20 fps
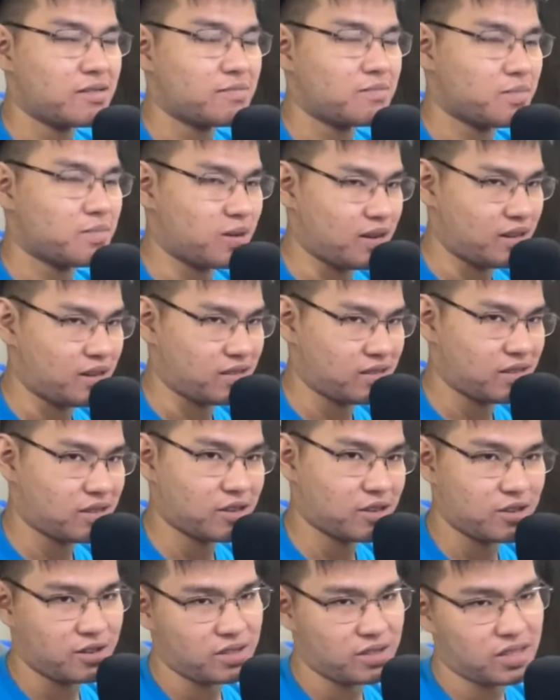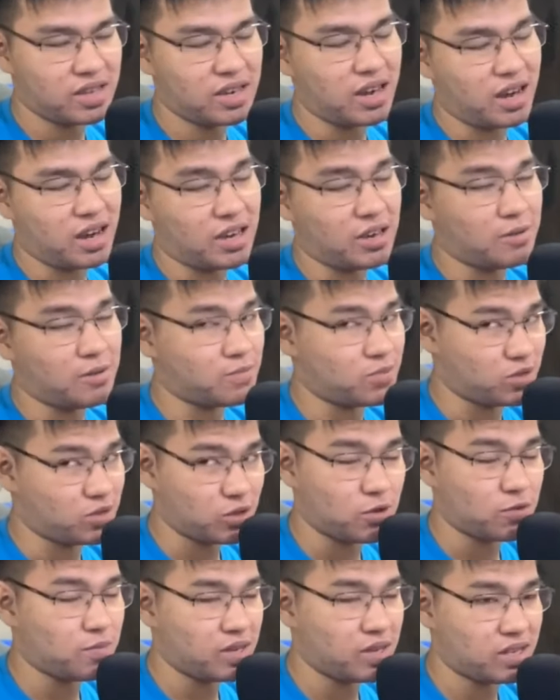But currently, I am
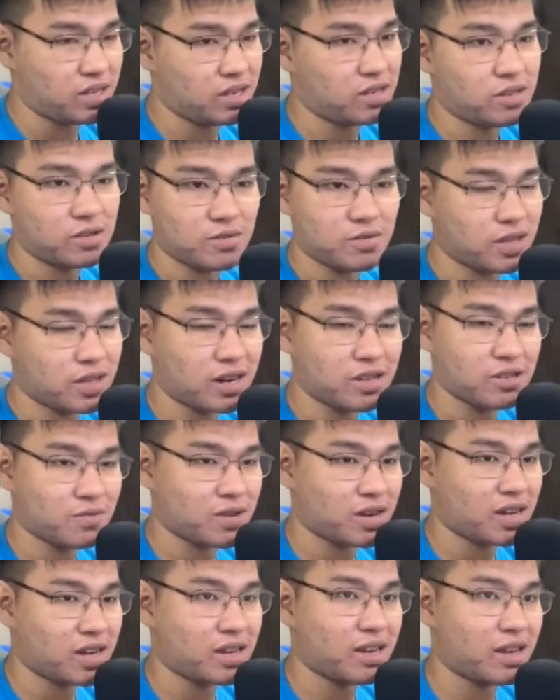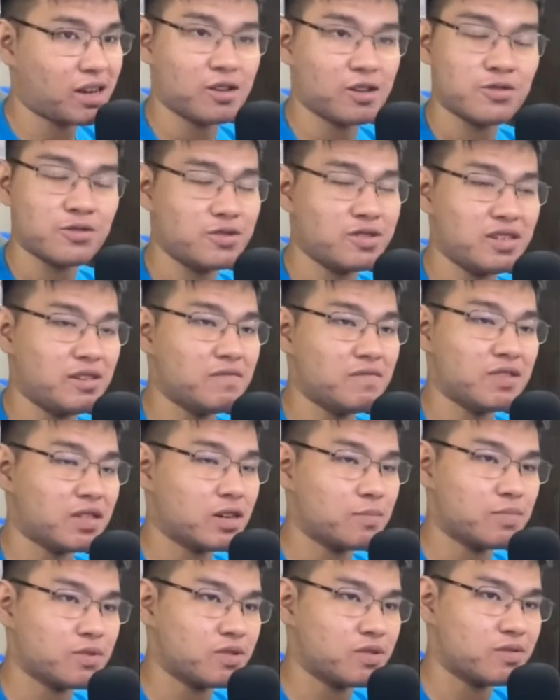so busy, so that is why I couldn't even
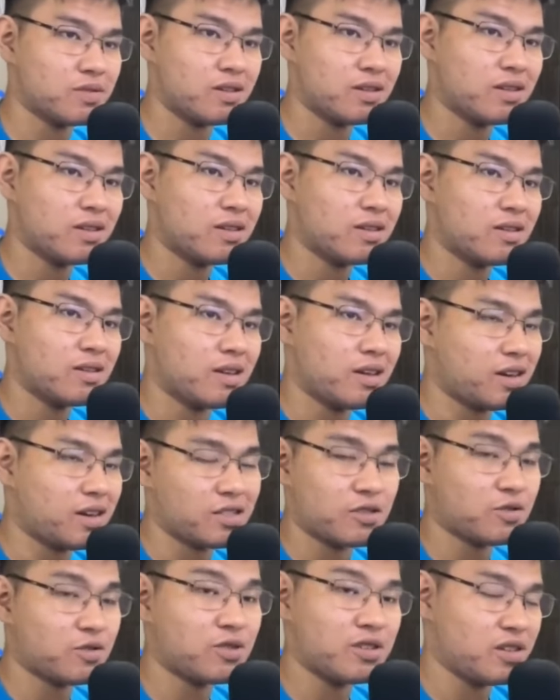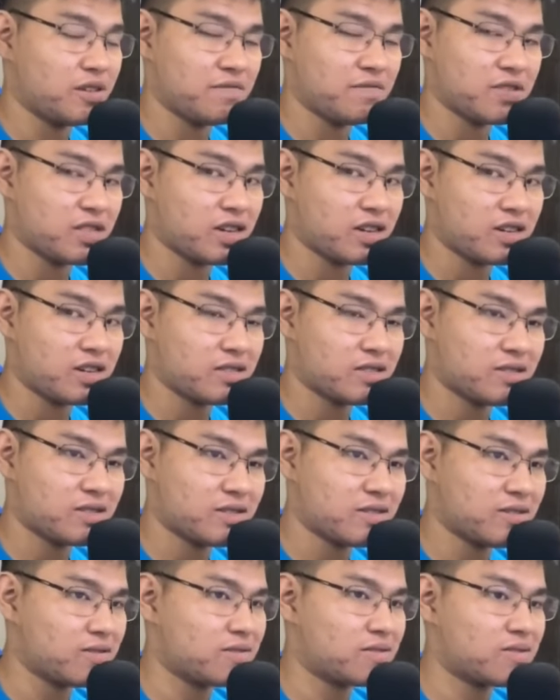upload and couldn't even edit.
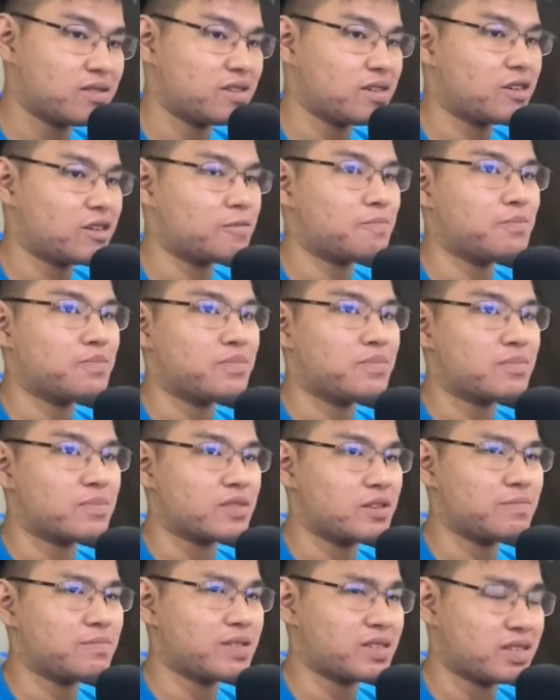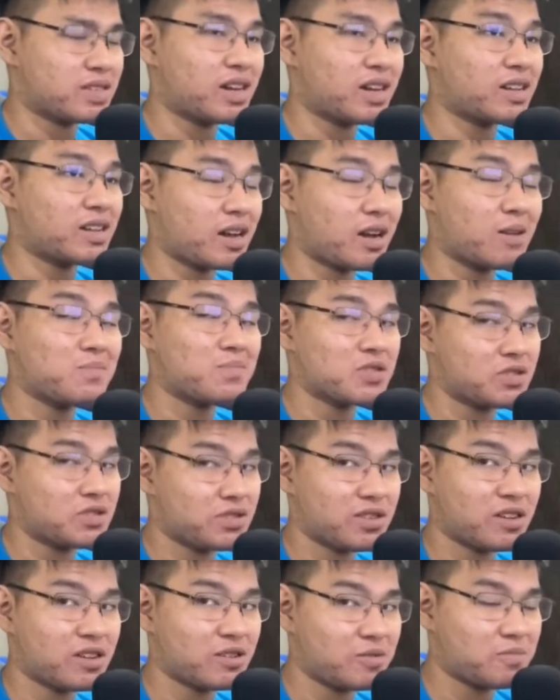So yeah, and plus I got copyright
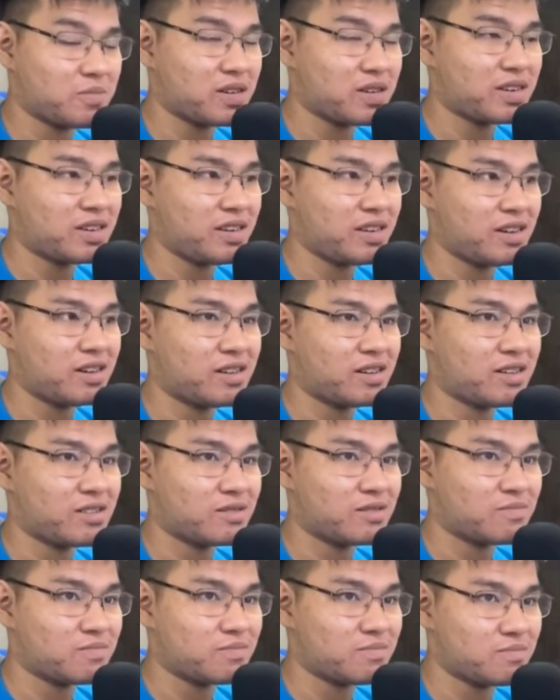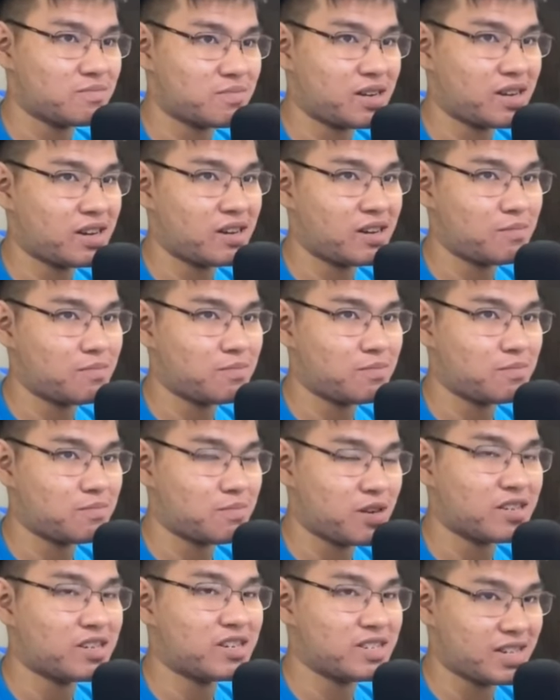strike on my uh, my
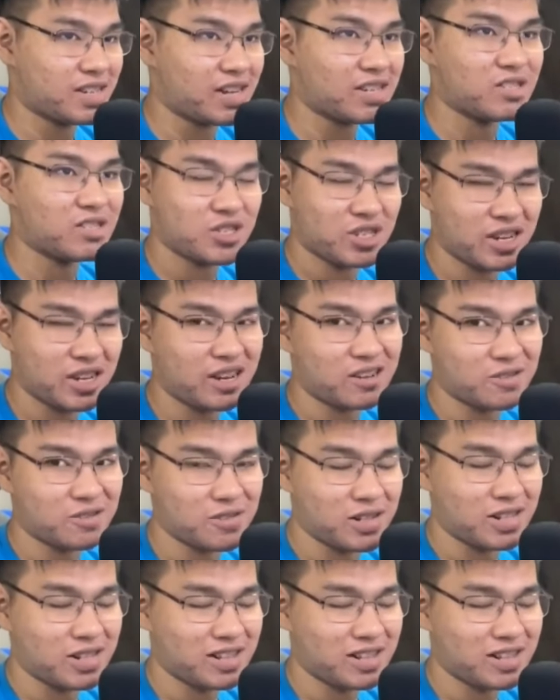monetized channel.